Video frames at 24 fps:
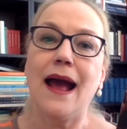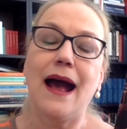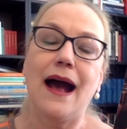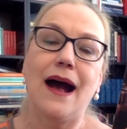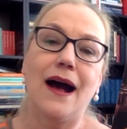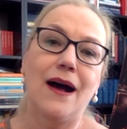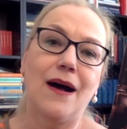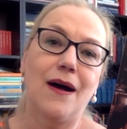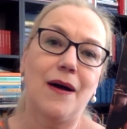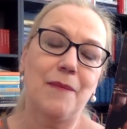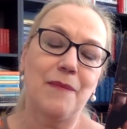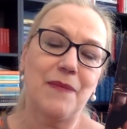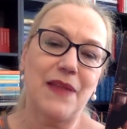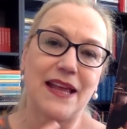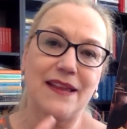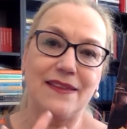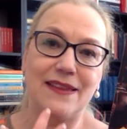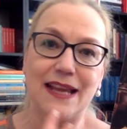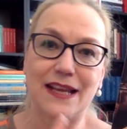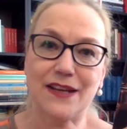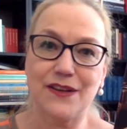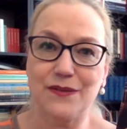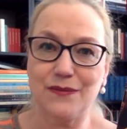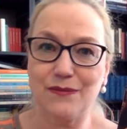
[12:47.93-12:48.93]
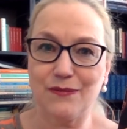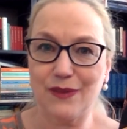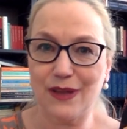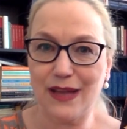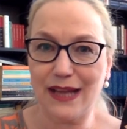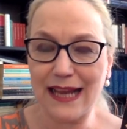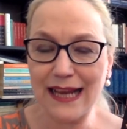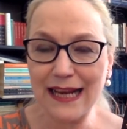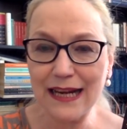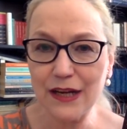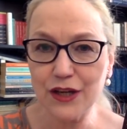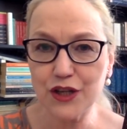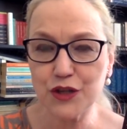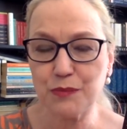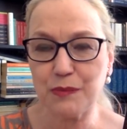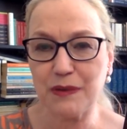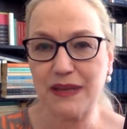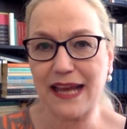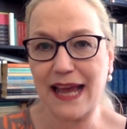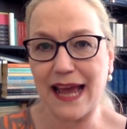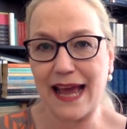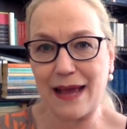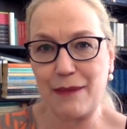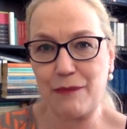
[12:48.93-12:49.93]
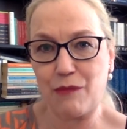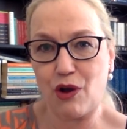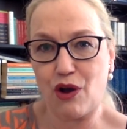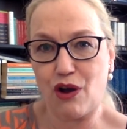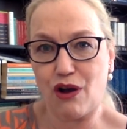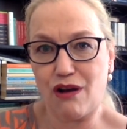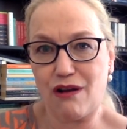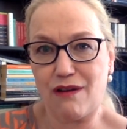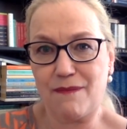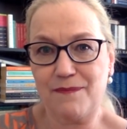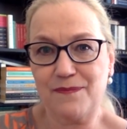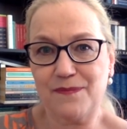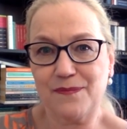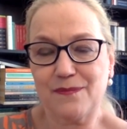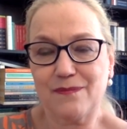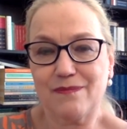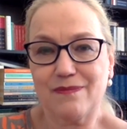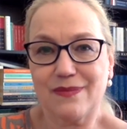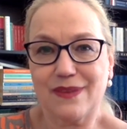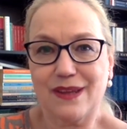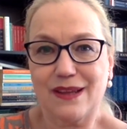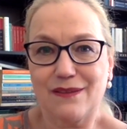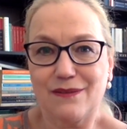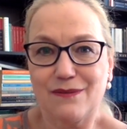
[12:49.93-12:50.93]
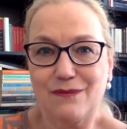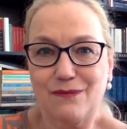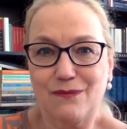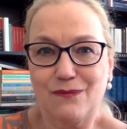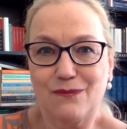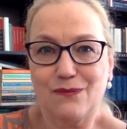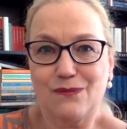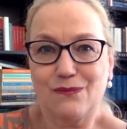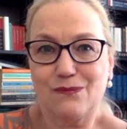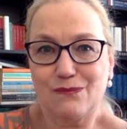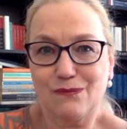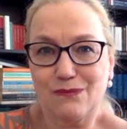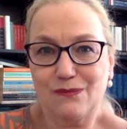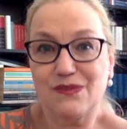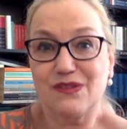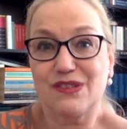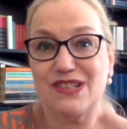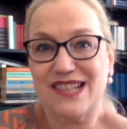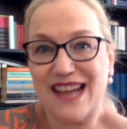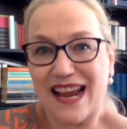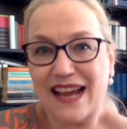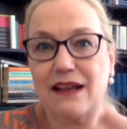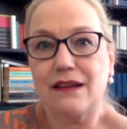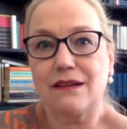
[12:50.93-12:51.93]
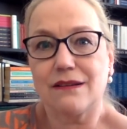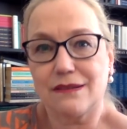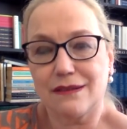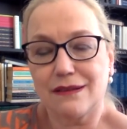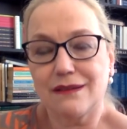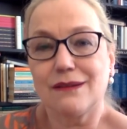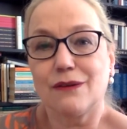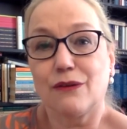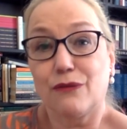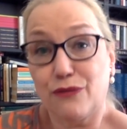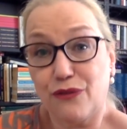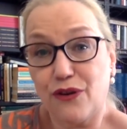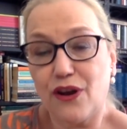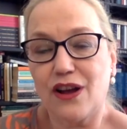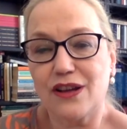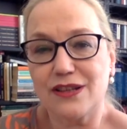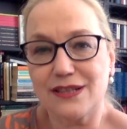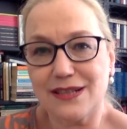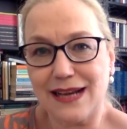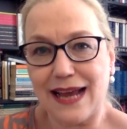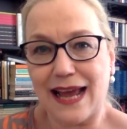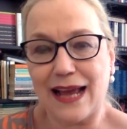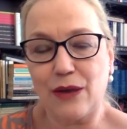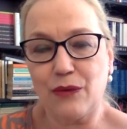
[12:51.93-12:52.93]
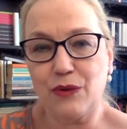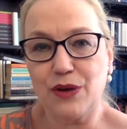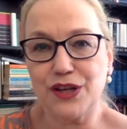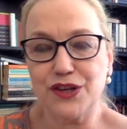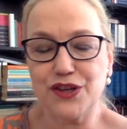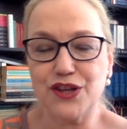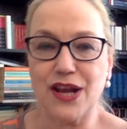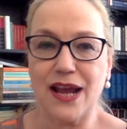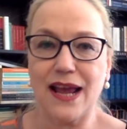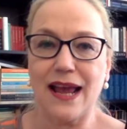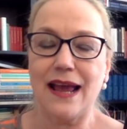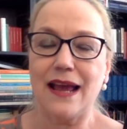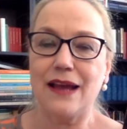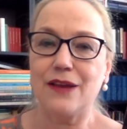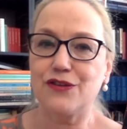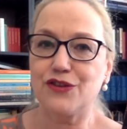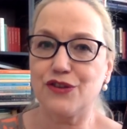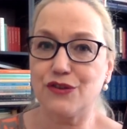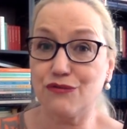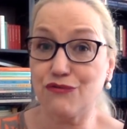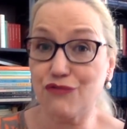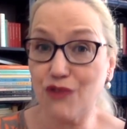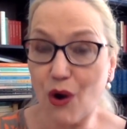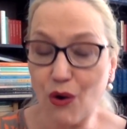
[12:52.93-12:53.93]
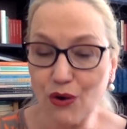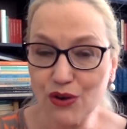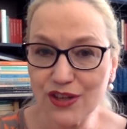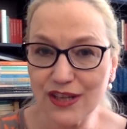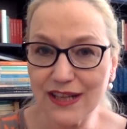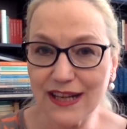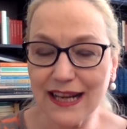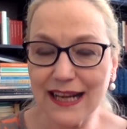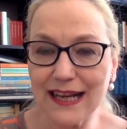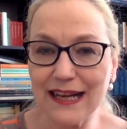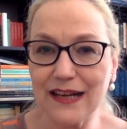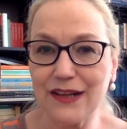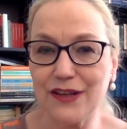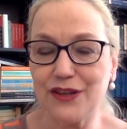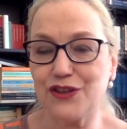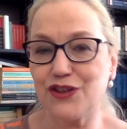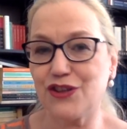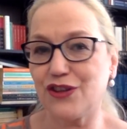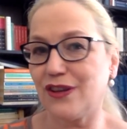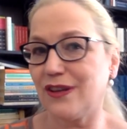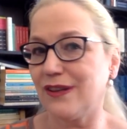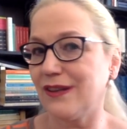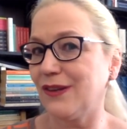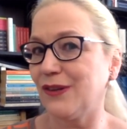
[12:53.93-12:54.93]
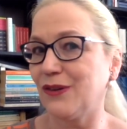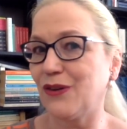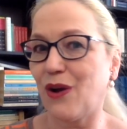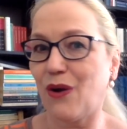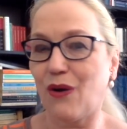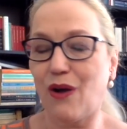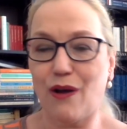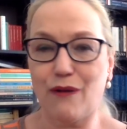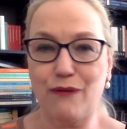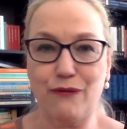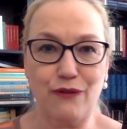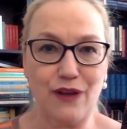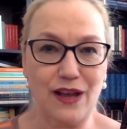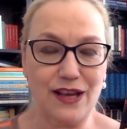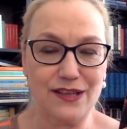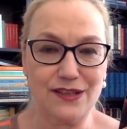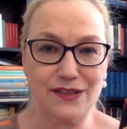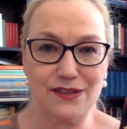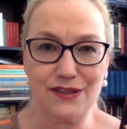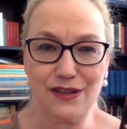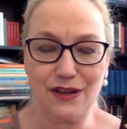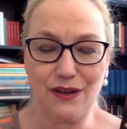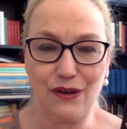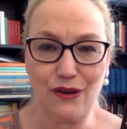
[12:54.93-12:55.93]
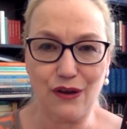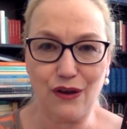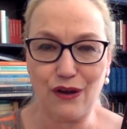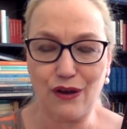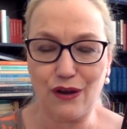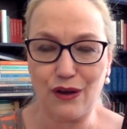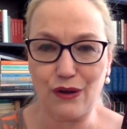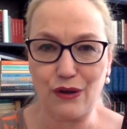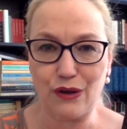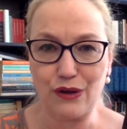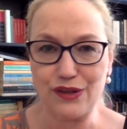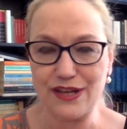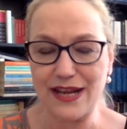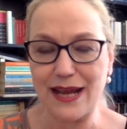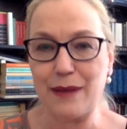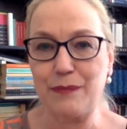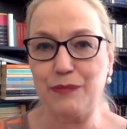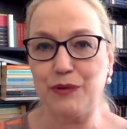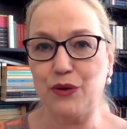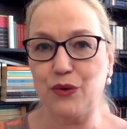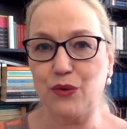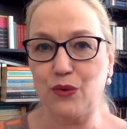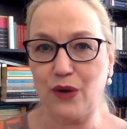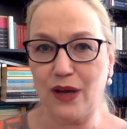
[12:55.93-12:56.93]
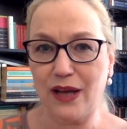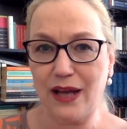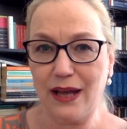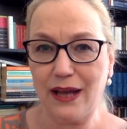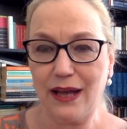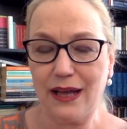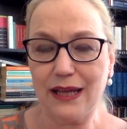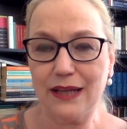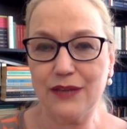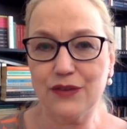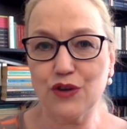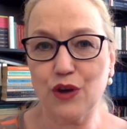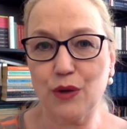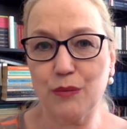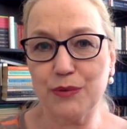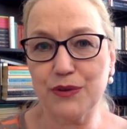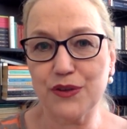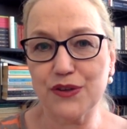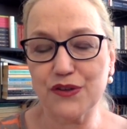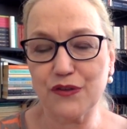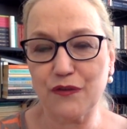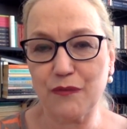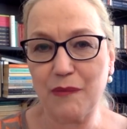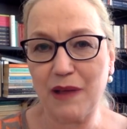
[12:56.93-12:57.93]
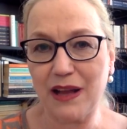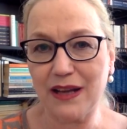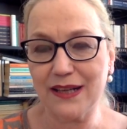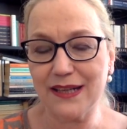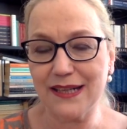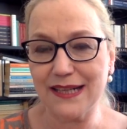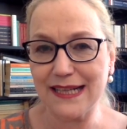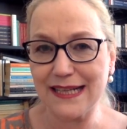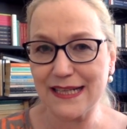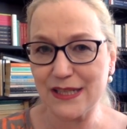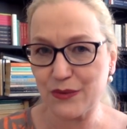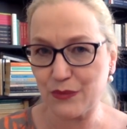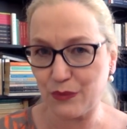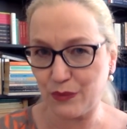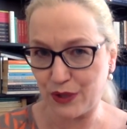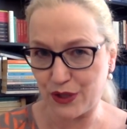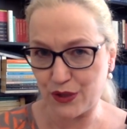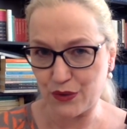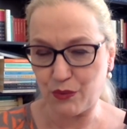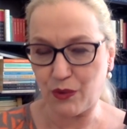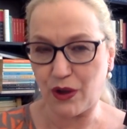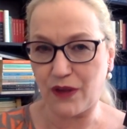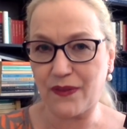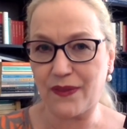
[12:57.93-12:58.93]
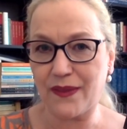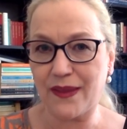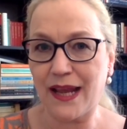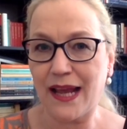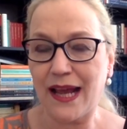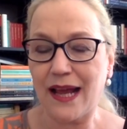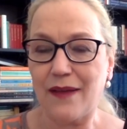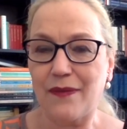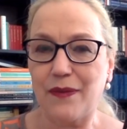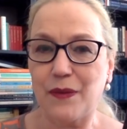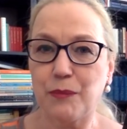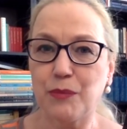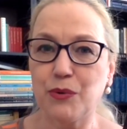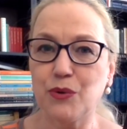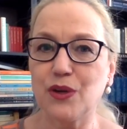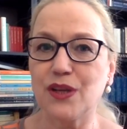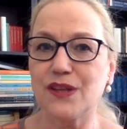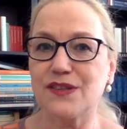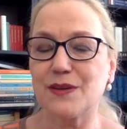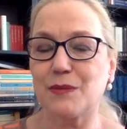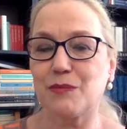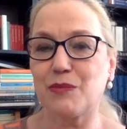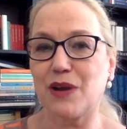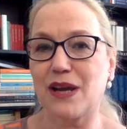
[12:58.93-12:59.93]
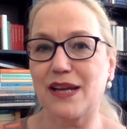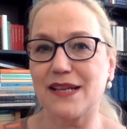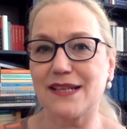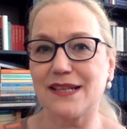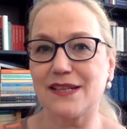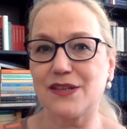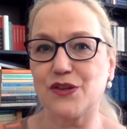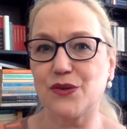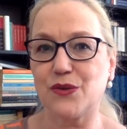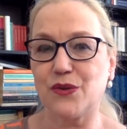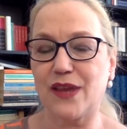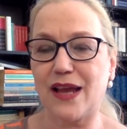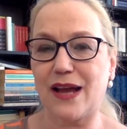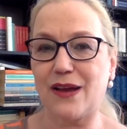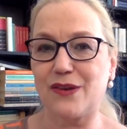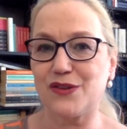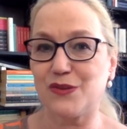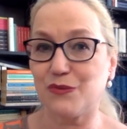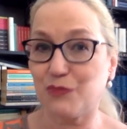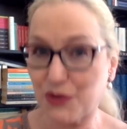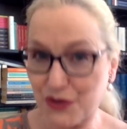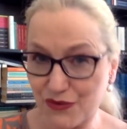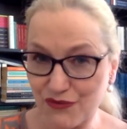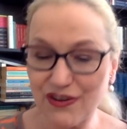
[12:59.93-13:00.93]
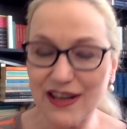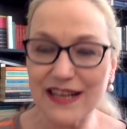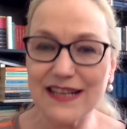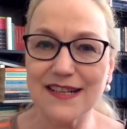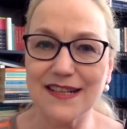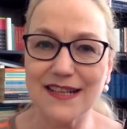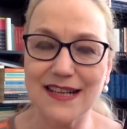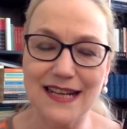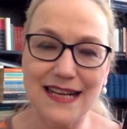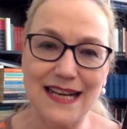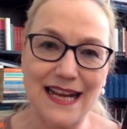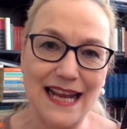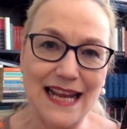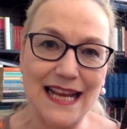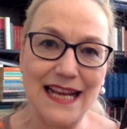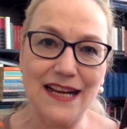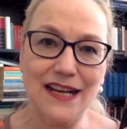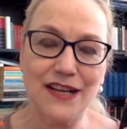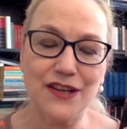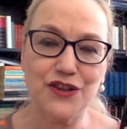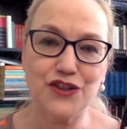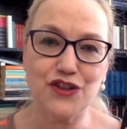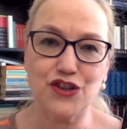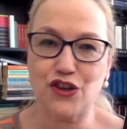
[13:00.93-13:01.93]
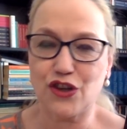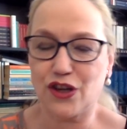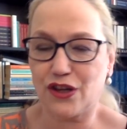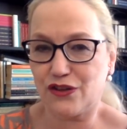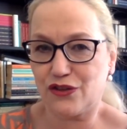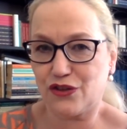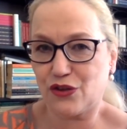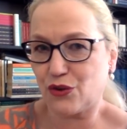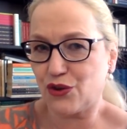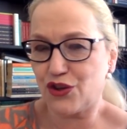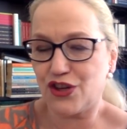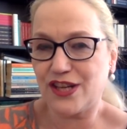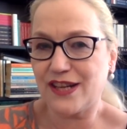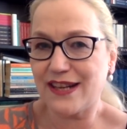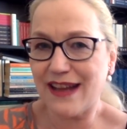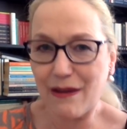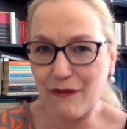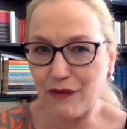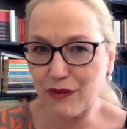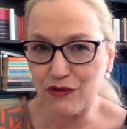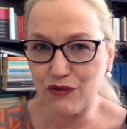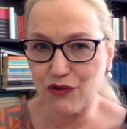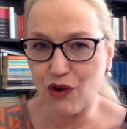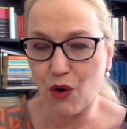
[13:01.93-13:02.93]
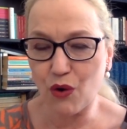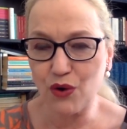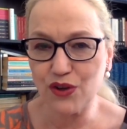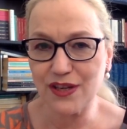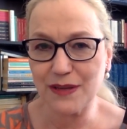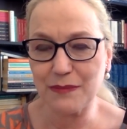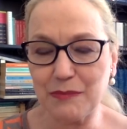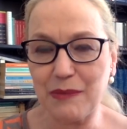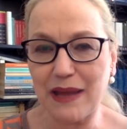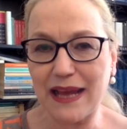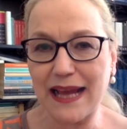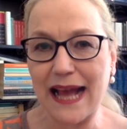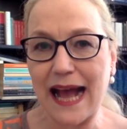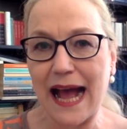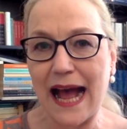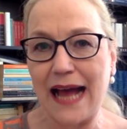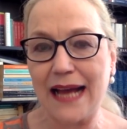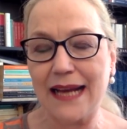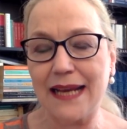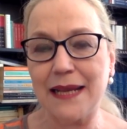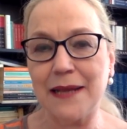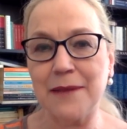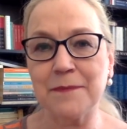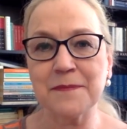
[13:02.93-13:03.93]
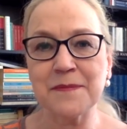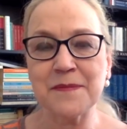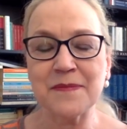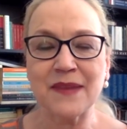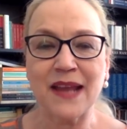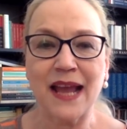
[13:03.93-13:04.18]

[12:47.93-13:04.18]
And then English became her second first language. She wrote in English, you know, her debut, Interpreters of Maladies, which won the Pulitzer Prize in 2000, was written in English. So she never wrote Bengali.